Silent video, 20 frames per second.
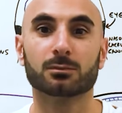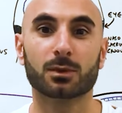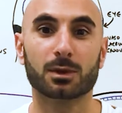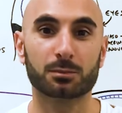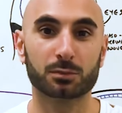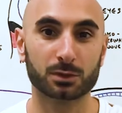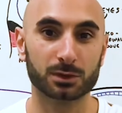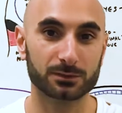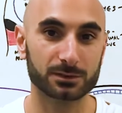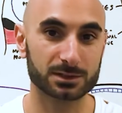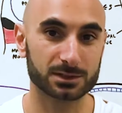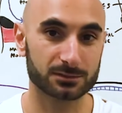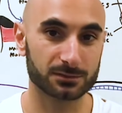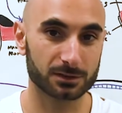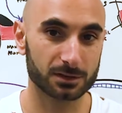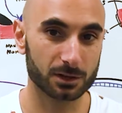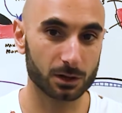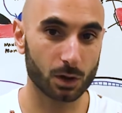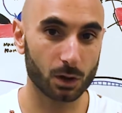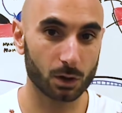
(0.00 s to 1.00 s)
my previous
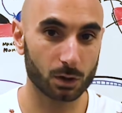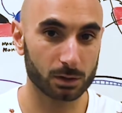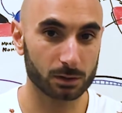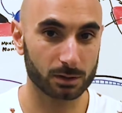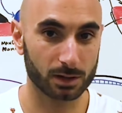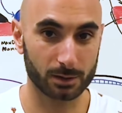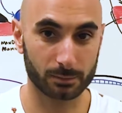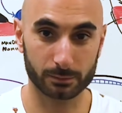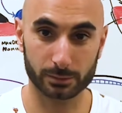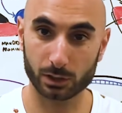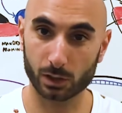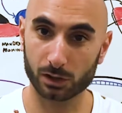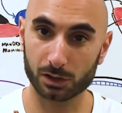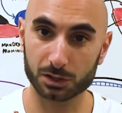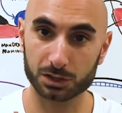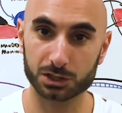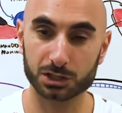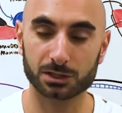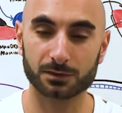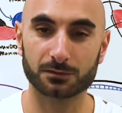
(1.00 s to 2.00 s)
video,
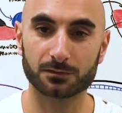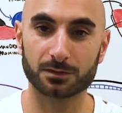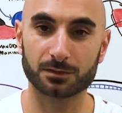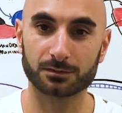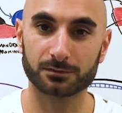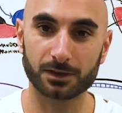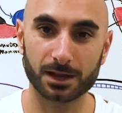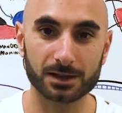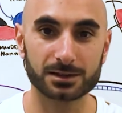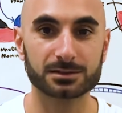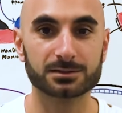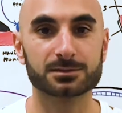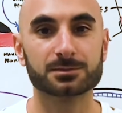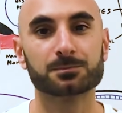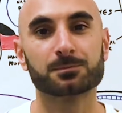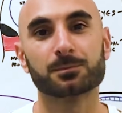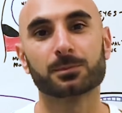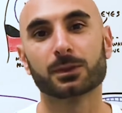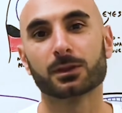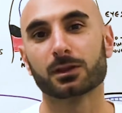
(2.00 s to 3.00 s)
Embryology of the Face.